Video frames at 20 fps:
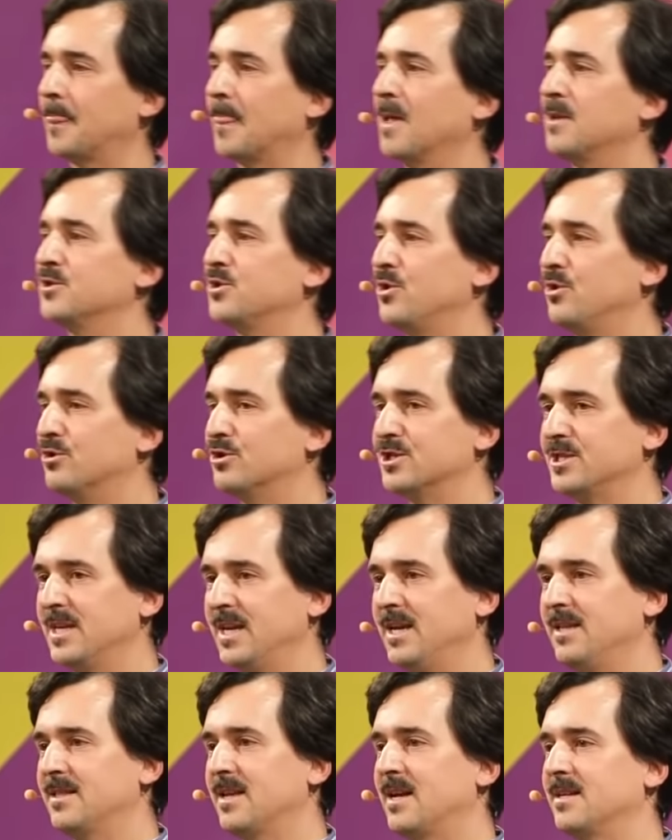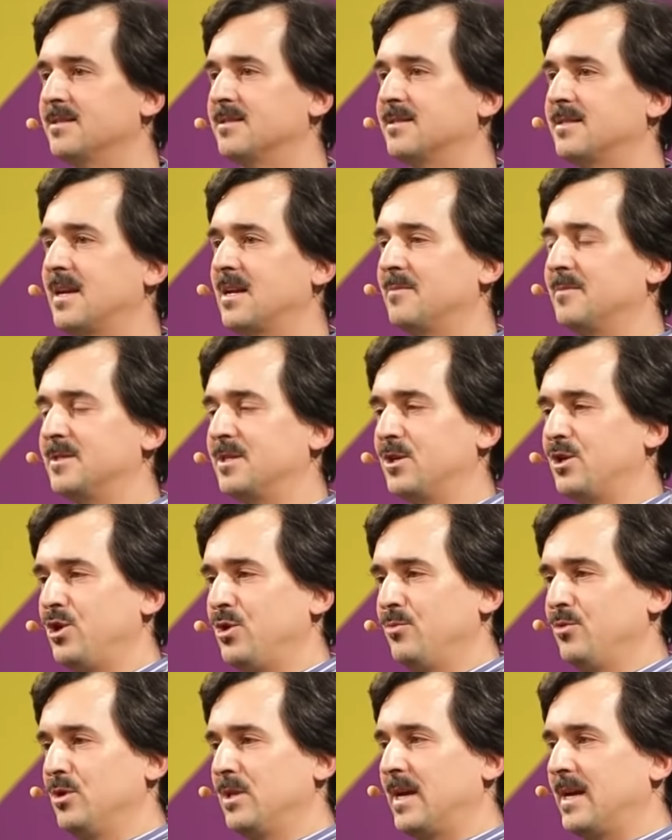So you're seeing that sediment
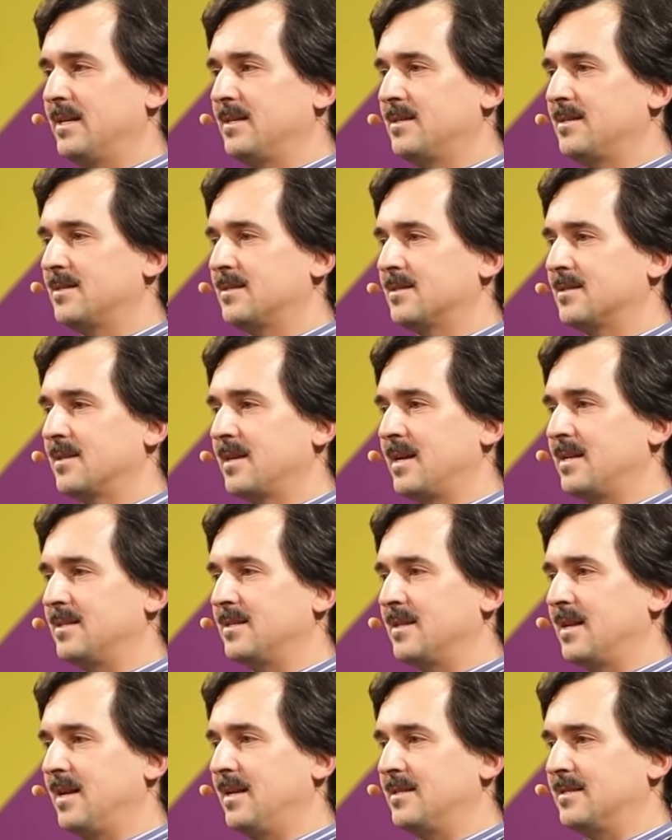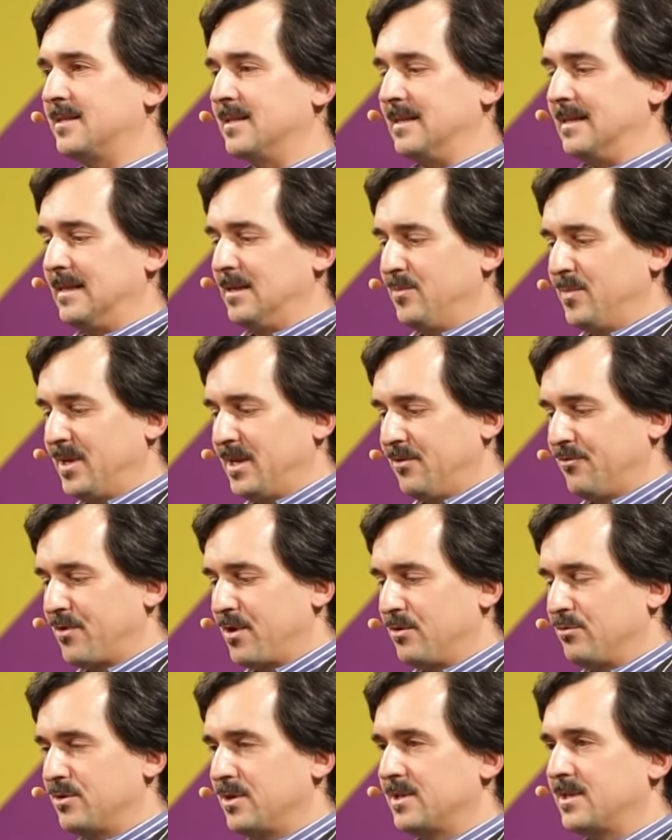accumulates, and it's a little bit
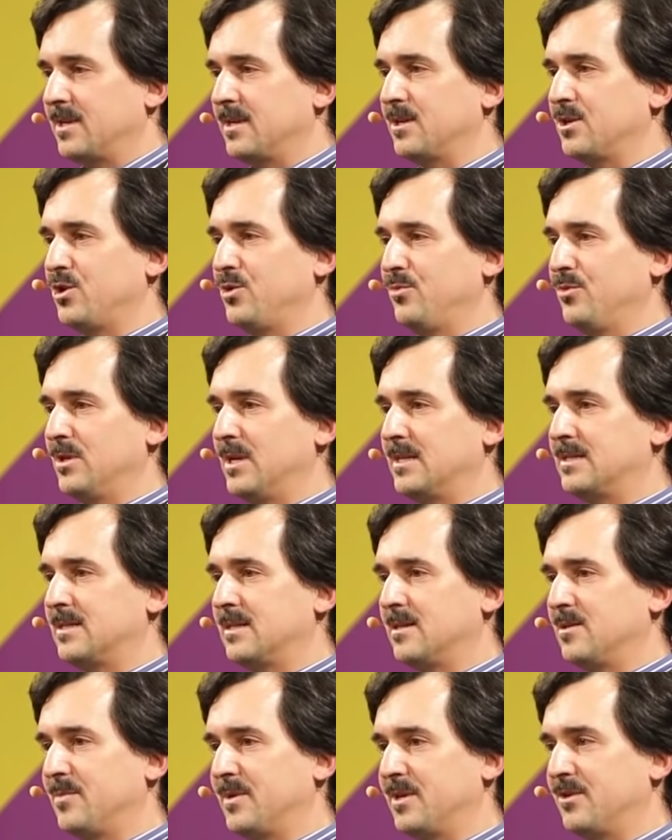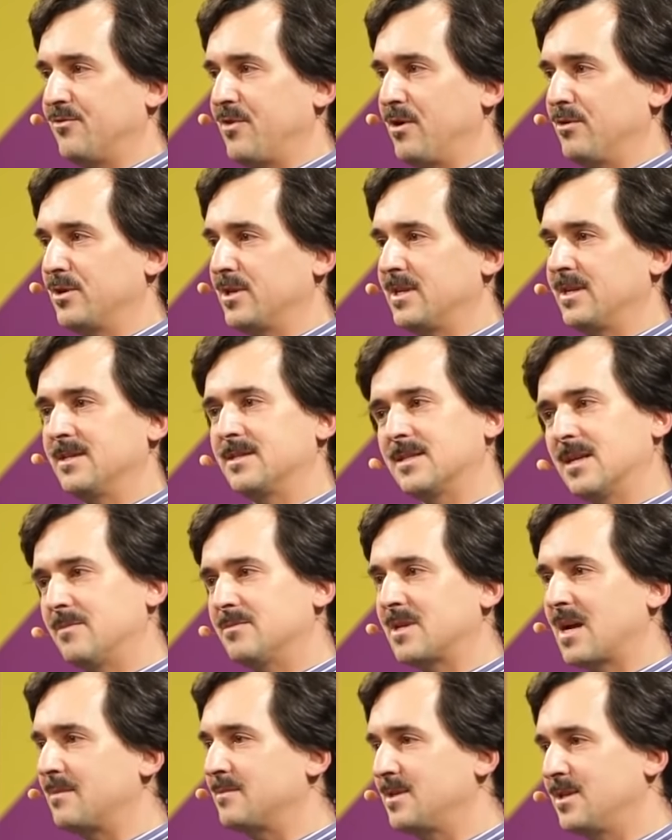eroded, and accumulates a little bit eroded, and
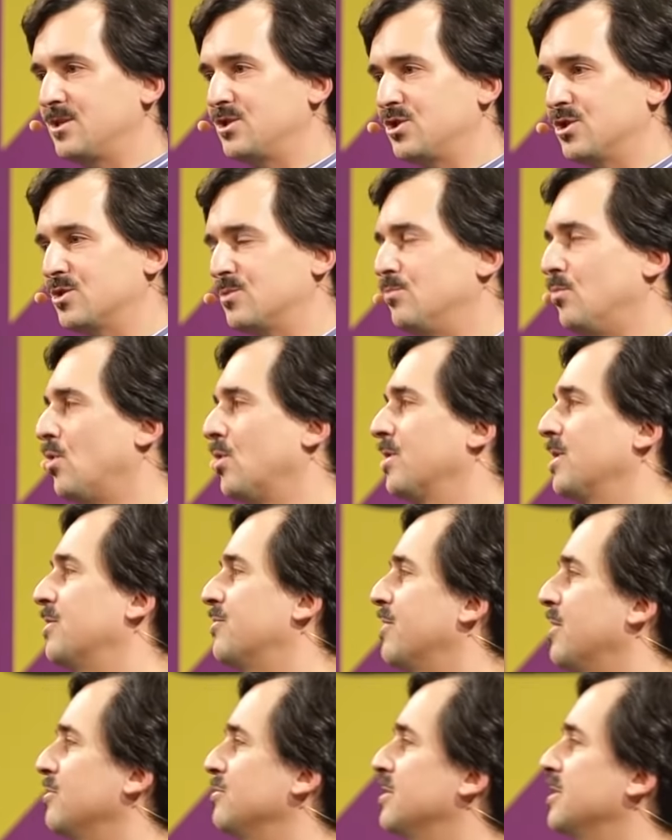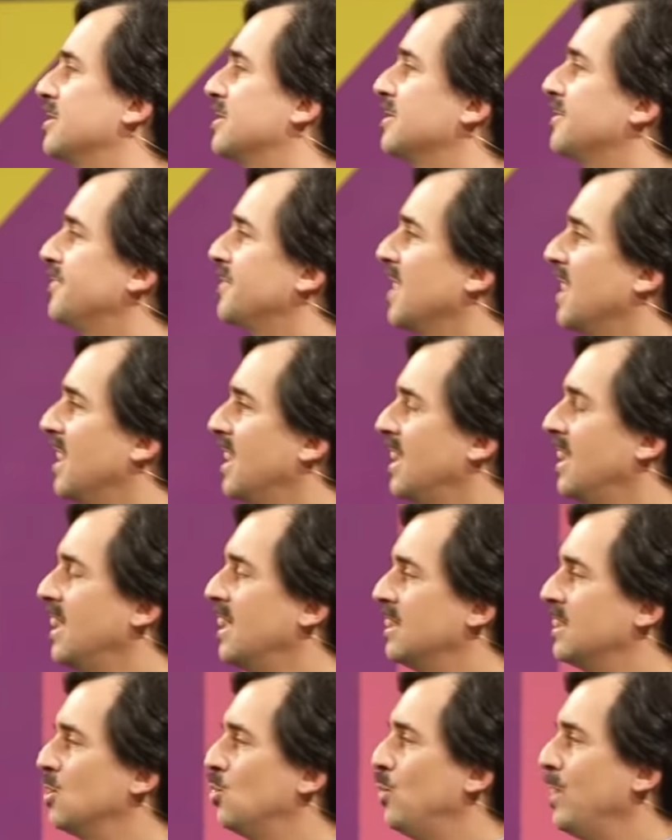sometimes it's just more eroded.
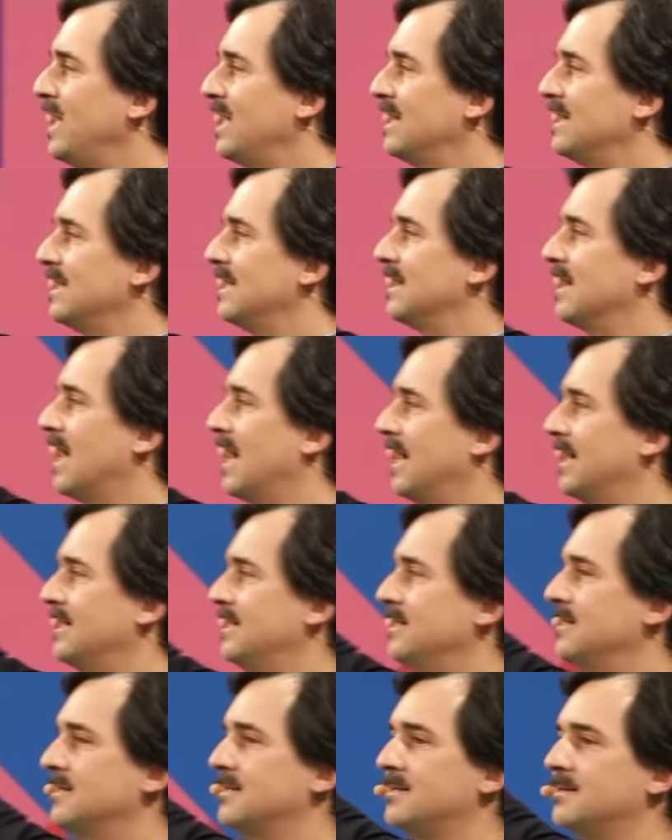The wiggly line